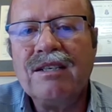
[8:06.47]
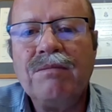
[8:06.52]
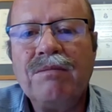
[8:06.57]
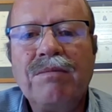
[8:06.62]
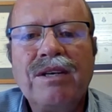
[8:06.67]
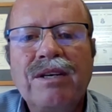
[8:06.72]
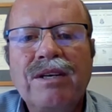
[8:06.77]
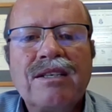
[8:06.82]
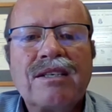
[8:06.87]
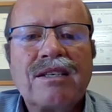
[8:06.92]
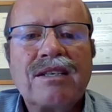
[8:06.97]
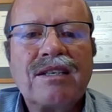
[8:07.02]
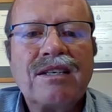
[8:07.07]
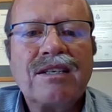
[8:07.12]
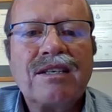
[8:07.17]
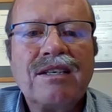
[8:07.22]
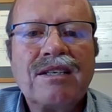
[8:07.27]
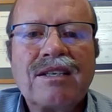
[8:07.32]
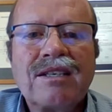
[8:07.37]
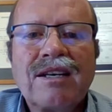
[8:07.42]

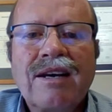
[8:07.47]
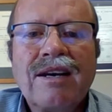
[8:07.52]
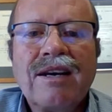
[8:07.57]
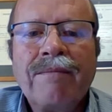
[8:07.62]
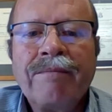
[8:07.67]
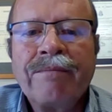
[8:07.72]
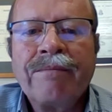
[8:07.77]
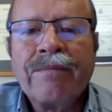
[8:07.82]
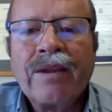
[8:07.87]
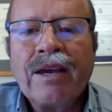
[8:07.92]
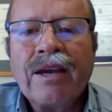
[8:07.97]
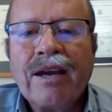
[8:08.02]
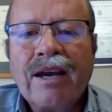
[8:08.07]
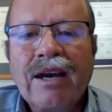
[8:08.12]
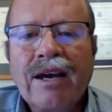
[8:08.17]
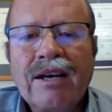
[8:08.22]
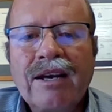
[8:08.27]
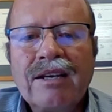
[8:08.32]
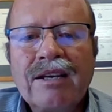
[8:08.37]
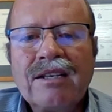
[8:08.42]
DBSDs,
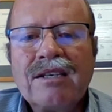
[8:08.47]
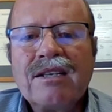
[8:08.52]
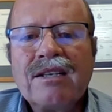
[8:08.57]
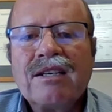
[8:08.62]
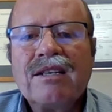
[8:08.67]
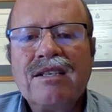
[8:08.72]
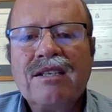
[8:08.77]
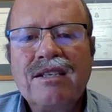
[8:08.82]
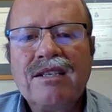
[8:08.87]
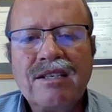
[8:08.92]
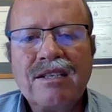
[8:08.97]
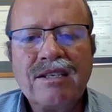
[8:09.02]
and